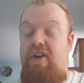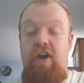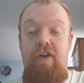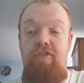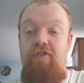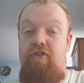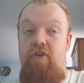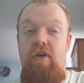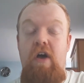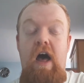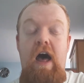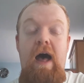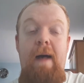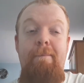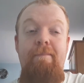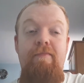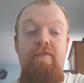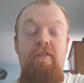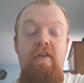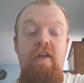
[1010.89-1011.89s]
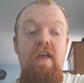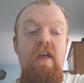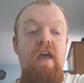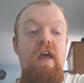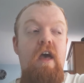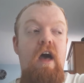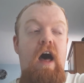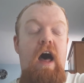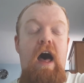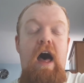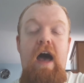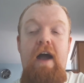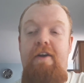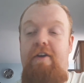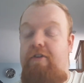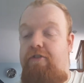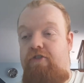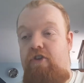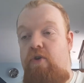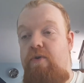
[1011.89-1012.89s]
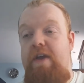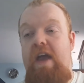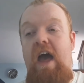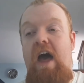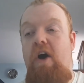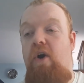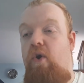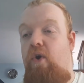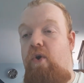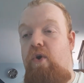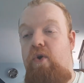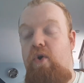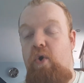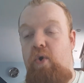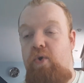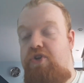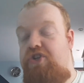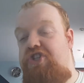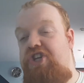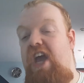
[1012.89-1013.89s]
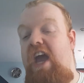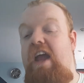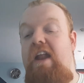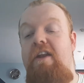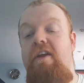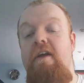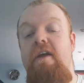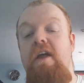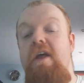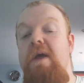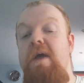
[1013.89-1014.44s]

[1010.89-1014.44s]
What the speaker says: Kazuya, or Jin.